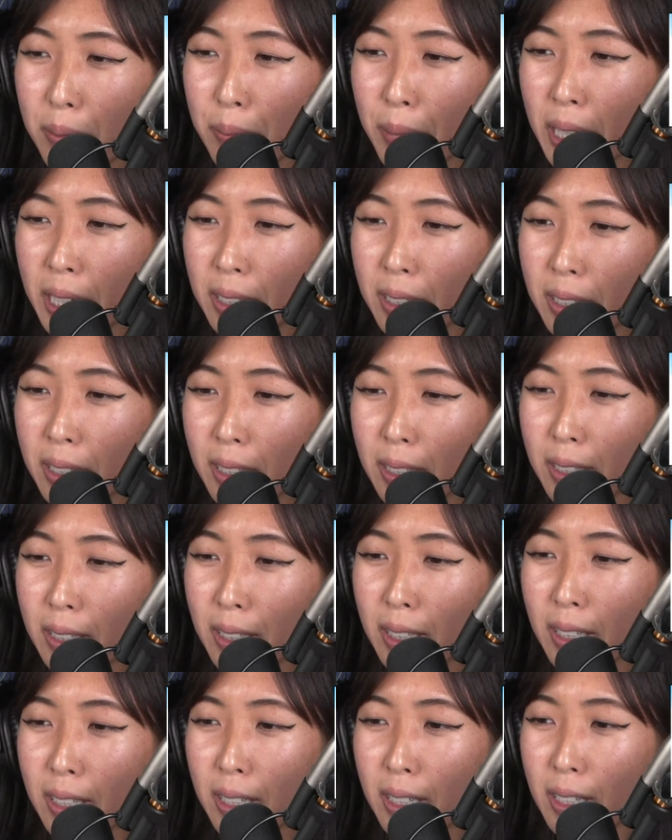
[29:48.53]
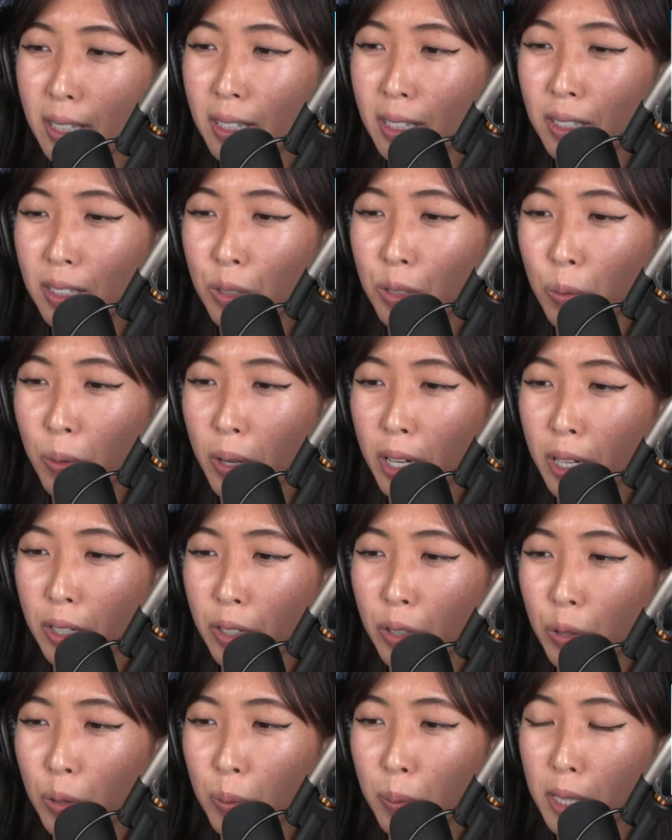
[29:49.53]
basically is when
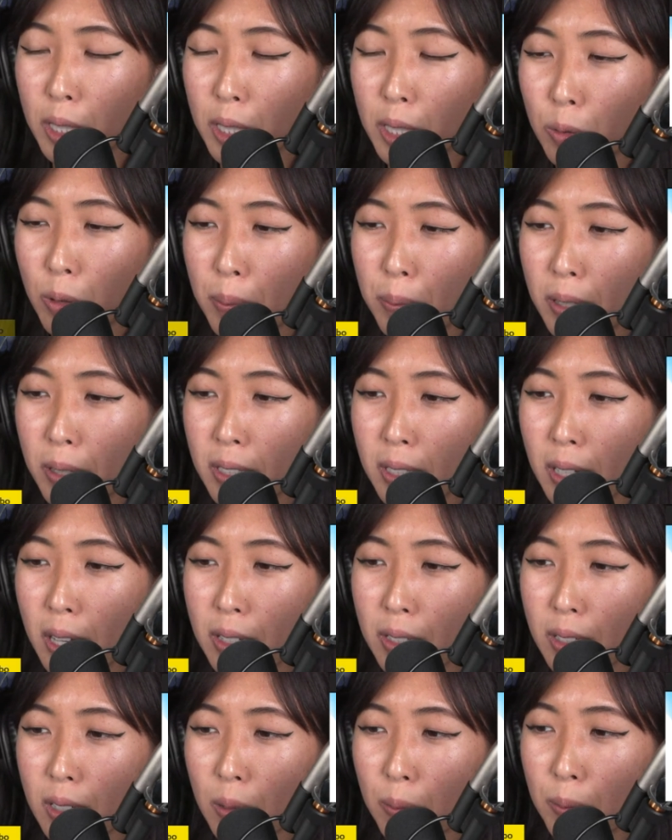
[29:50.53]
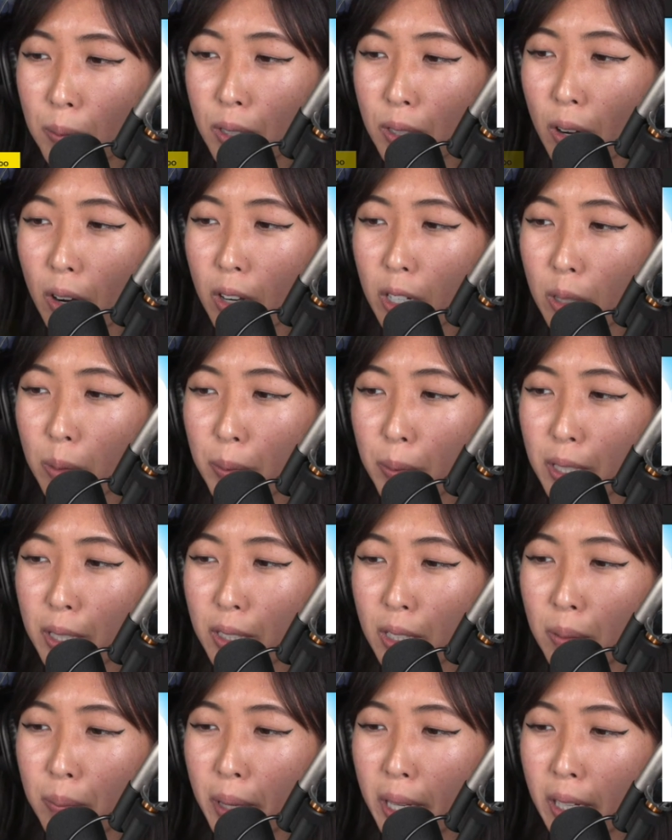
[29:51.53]
you misrepresent someone's argument
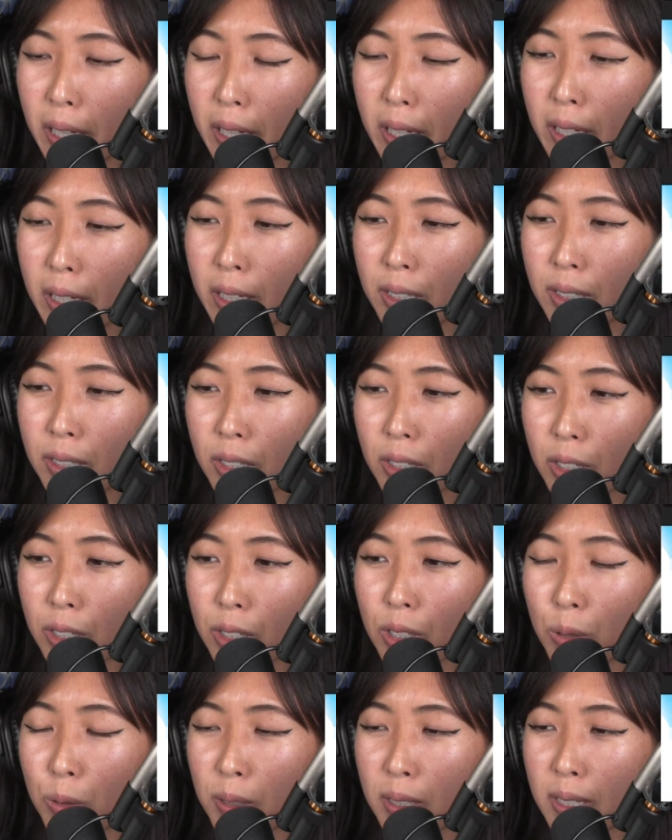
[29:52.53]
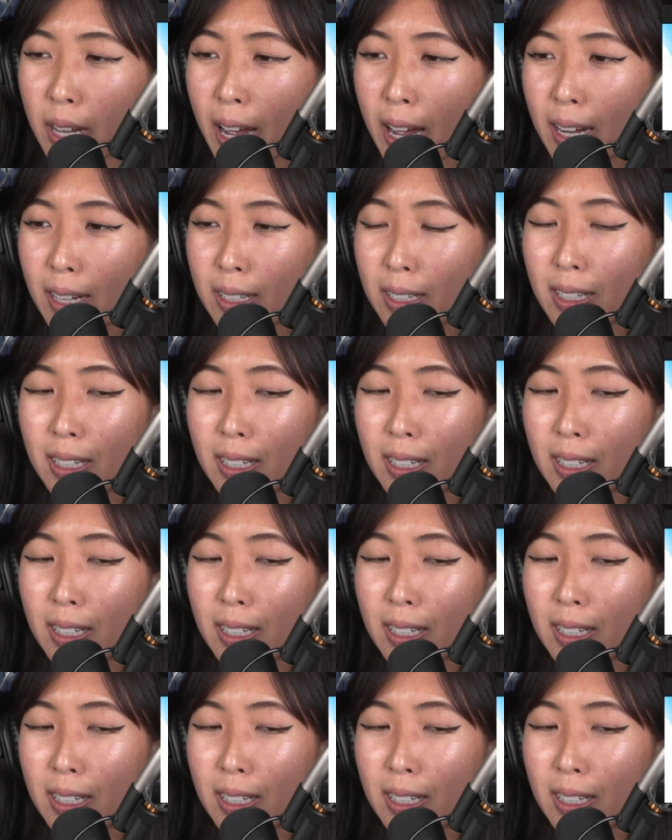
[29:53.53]
to make it easier to attack.